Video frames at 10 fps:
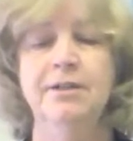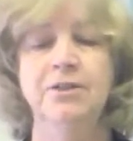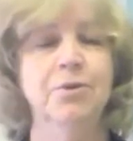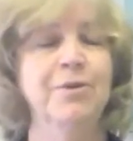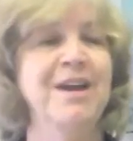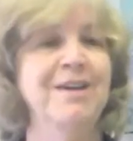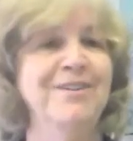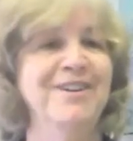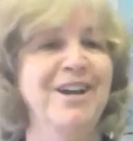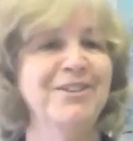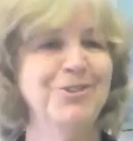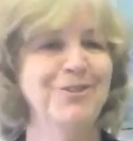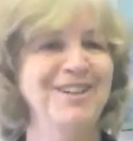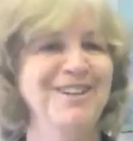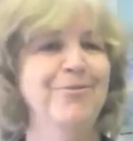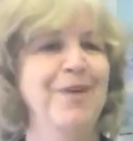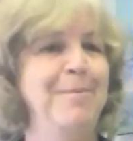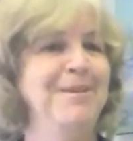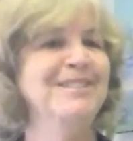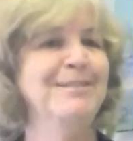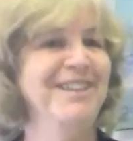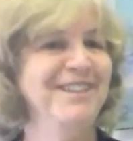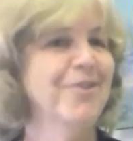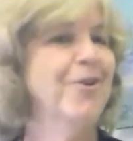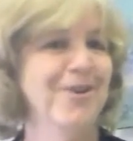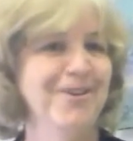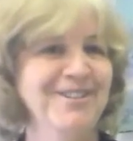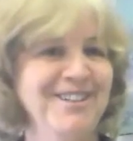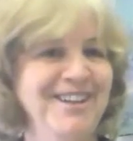You don't have the luxury of grabbing somebody in the hall